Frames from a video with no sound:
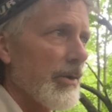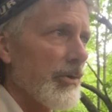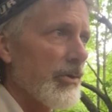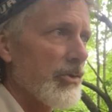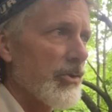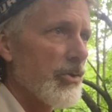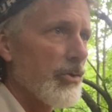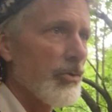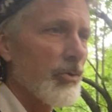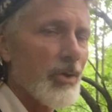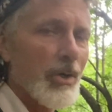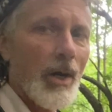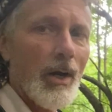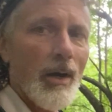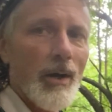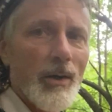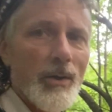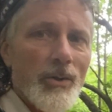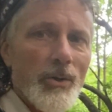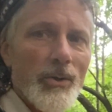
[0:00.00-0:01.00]
to
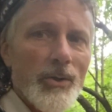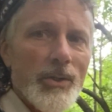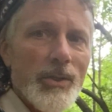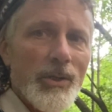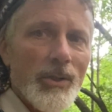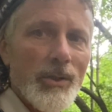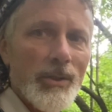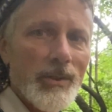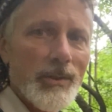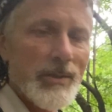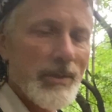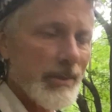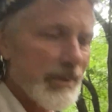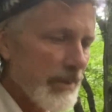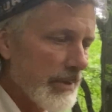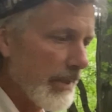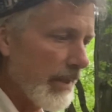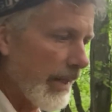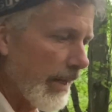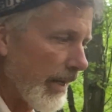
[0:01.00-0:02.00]
conquer Killington
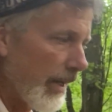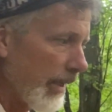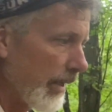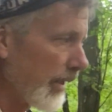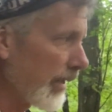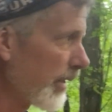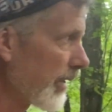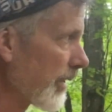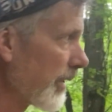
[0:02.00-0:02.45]
today